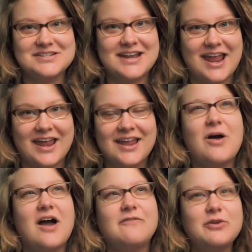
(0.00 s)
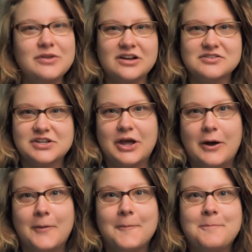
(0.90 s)
today. A few years
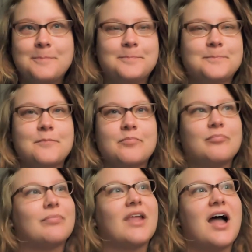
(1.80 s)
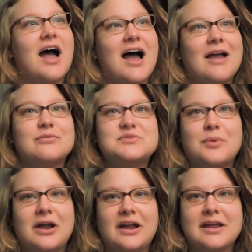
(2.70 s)
ago, I was
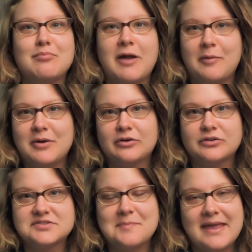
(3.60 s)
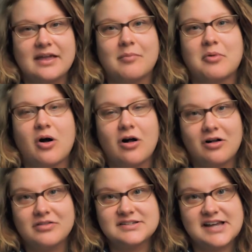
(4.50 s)
wearing BareMinerals makeup
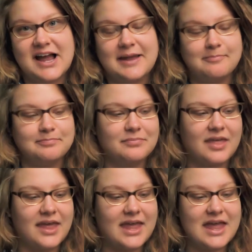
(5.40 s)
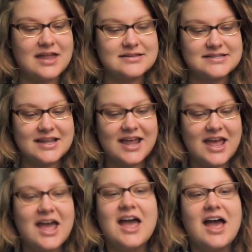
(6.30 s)
all the time, and
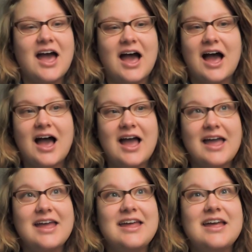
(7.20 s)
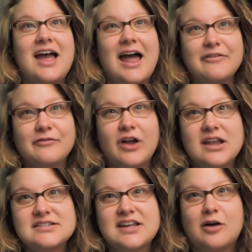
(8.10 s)
I had a
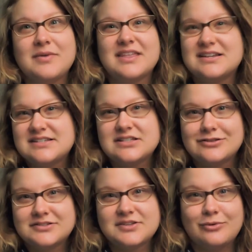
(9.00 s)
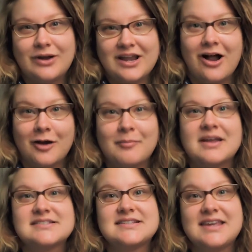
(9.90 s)
friend tell me that it didn't look so great on my
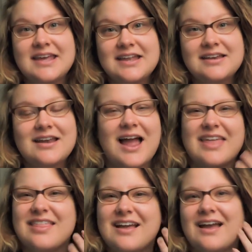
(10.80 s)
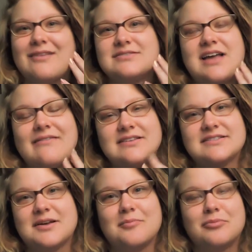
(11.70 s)
skin. I think I was having
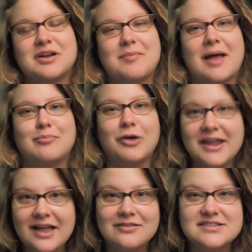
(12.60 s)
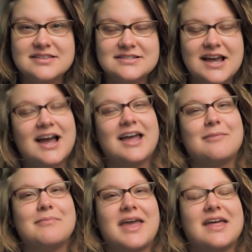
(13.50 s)
some pretty bad breakouts at the
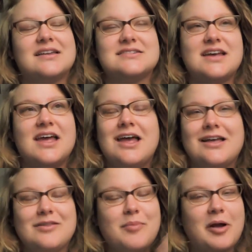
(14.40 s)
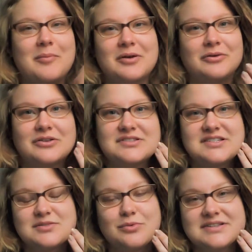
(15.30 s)
time, and the BareMinerals
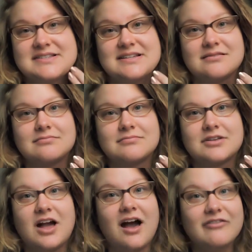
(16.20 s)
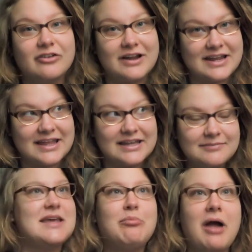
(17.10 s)
just wasn't covering it.
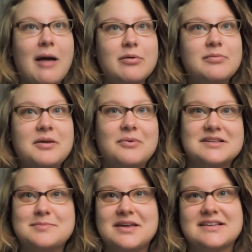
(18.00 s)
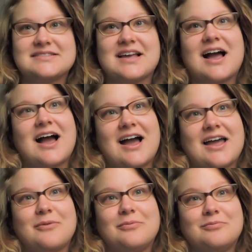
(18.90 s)
It probably was because
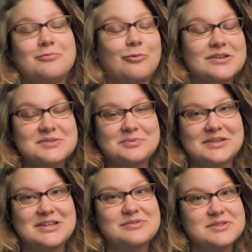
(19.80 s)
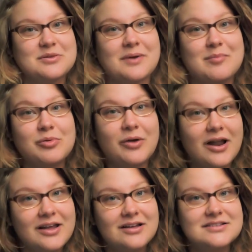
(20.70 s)
I wasn't really using the right
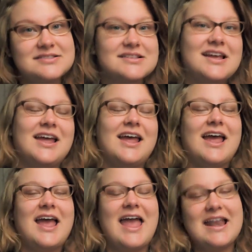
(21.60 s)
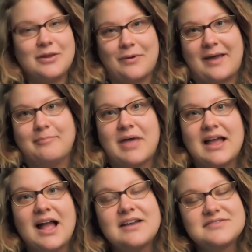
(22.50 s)
products. Anyway, I
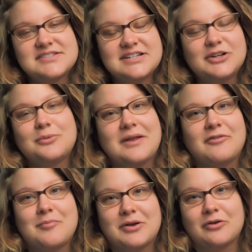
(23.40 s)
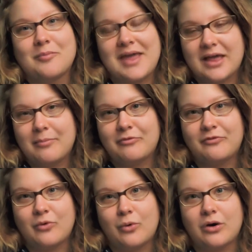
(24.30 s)
kind of steered away from mineral makeup
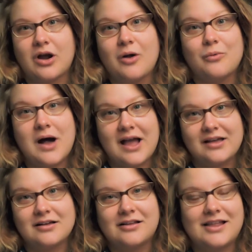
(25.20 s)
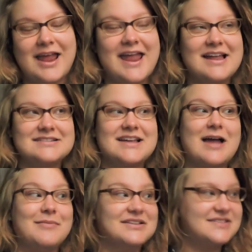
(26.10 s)
for a while, and
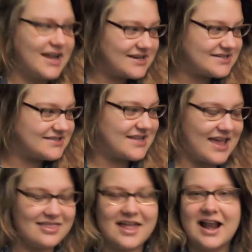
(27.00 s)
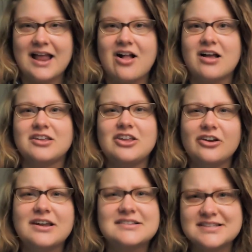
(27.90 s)
I'm excited to say that I got
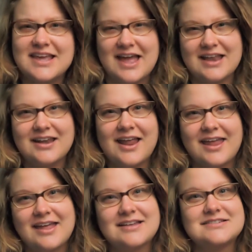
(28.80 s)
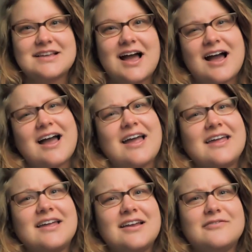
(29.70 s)
curious again and
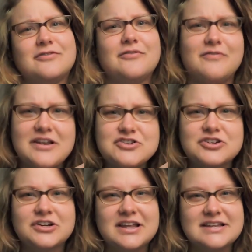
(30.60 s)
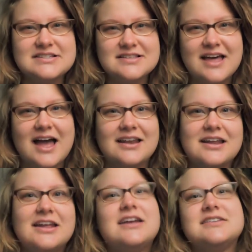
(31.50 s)
I kind of ventured into that
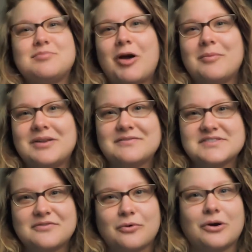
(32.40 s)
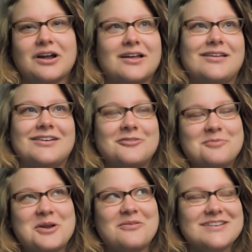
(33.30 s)
department of Sephora
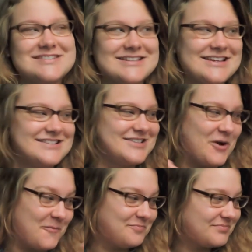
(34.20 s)
pretty recently. So